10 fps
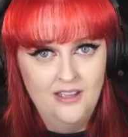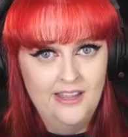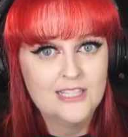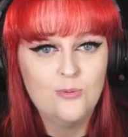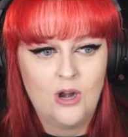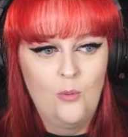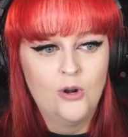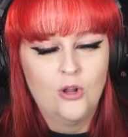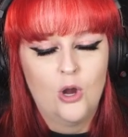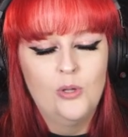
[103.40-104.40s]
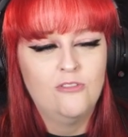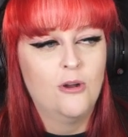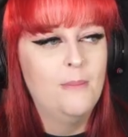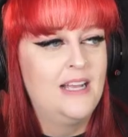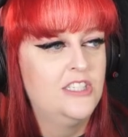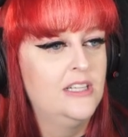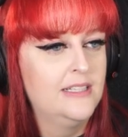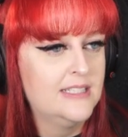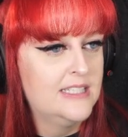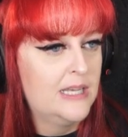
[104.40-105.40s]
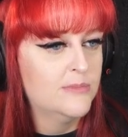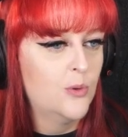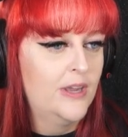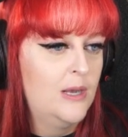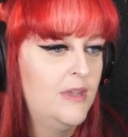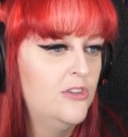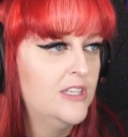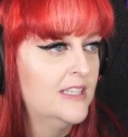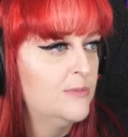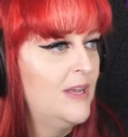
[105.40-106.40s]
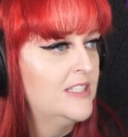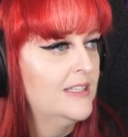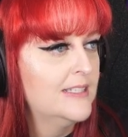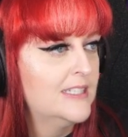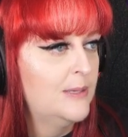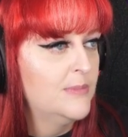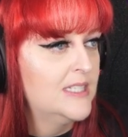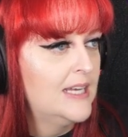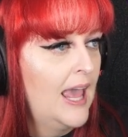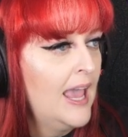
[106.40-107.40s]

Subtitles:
is what I want to go with for a masculine sim. So we're going to be using this masculine sim today.